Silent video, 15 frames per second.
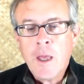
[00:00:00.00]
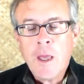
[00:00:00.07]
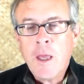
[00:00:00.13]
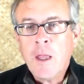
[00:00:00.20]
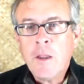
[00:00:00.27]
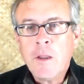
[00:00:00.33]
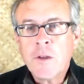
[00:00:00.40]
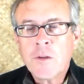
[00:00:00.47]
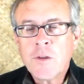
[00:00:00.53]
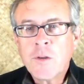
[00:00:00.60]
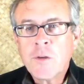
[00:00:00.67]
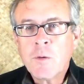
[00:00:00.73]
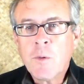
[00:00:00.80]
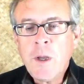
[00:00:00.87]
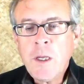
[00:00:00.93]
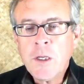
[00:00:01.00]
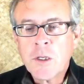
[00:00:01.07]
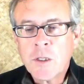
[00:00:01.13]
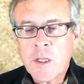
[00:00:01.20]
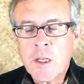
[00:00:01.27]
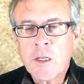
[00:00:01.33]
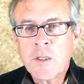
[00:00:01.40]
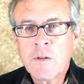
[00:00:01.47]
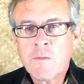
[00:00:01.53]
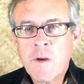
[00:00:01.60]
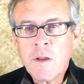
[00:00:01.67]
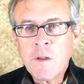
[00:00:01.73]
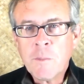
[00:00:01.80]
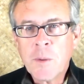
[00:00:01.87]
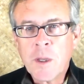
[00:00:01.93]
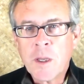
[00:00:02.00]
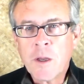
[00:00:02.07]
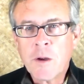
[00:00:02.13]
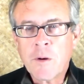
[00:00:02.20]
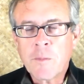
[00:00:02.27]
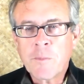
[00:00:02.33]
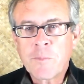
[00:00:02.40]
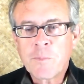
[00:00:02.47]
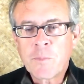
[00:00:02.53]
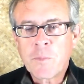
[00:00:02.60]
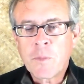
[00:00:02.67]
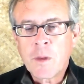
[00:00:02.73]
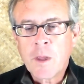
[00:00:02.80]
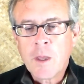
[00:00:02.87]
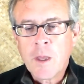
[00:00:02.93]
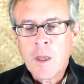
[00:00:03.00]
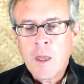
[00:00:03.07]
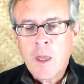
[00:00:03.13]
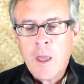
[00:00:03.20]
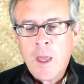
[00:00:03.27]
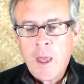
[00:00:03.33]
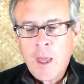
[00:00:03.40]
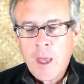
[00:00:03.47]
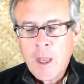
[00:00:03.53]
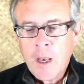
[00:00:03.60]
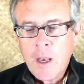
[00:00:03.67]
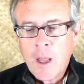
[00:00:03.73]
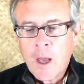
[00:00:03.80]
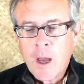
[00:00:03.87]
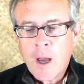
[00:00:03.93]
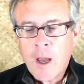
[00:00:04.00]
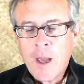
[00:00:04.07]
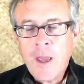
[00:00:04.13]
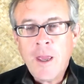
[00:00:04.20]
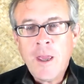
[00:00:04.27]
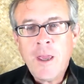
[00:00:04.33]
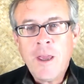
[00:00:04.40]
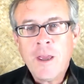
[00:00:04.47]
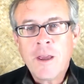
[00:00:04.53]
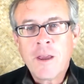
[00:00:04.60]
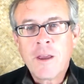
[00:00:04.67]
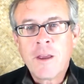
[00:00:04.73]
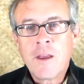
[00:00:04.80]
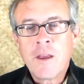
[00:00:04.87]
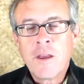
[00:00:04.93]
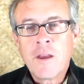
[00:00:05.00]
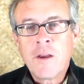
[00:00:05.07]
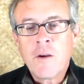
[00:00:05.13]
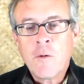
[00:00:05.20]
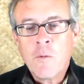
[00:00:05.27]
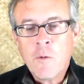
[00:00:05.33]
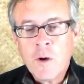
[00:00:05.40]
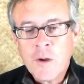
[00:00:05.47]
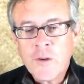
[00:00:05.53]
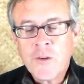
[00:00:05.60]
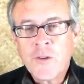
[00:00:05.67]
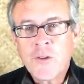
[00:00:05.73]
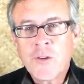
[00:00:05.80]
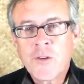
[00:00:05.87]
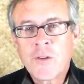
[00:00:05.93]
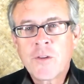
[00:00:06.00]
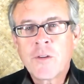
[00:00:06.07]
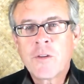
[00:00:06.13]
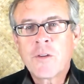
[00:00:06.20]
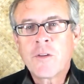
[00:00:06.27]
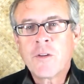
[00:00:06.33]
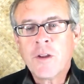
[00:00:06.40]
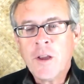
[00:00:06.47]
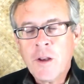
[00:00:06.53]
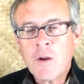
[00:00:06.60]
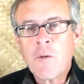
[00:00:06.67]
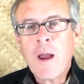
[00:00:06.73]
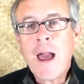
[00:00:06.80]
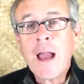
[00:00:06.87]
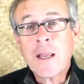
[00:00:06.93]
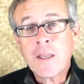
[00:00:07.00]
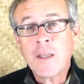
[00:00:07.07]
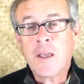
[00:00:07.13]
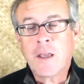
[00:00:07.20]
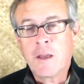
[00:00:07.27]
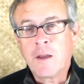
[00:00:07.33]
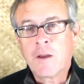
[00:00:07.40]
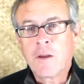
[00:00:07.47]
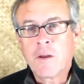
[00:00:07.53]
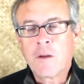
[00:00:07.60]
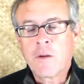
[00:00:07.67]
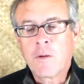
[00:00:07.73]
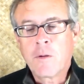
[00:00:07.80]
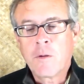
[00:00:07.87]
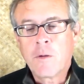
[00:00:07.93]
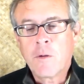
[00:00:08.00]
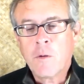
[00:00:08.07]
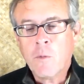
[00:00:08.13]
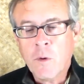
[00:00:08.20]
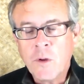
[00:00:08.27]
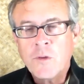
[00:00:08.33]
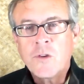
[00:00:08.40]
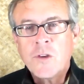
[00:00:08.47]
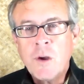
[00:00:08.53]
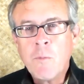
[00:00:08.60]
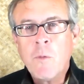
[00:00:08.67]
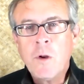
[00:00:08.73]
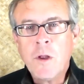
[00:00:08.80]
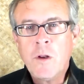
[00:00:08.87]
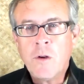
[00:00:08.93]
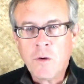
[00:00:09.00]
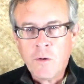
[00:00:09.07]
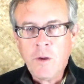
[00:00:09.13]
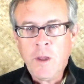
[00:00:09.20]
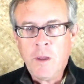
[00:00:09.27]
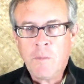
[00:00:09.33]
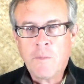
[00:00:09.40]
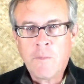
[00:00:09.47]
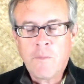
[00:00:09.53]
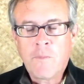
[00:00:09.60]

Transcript: in this situation that is developing here. And I was interacting with someone in a dream,